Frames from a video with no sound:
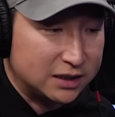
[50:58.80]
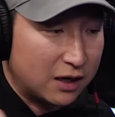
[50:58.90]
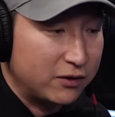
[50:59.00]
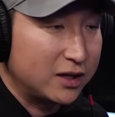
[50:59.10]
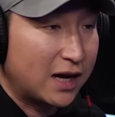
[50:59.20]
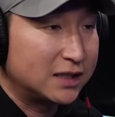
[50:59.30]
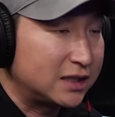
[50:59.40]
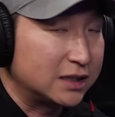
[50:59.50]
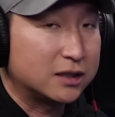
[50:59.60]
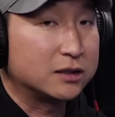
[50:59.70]
of the United
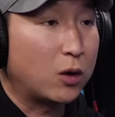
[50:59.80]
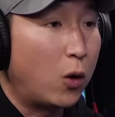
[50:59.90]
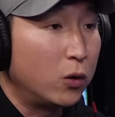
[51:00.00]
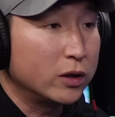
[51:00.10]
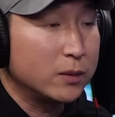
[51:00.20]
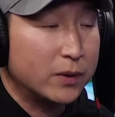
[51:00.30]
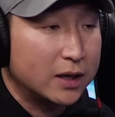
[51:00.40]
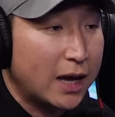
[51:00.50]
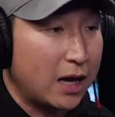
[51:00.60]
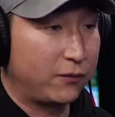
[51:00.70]
States, there's only
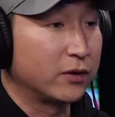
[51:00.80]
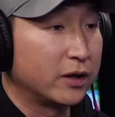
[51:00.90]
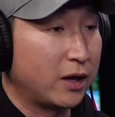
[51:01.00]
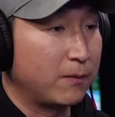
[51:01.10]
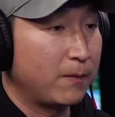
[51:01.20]
been a handful of them.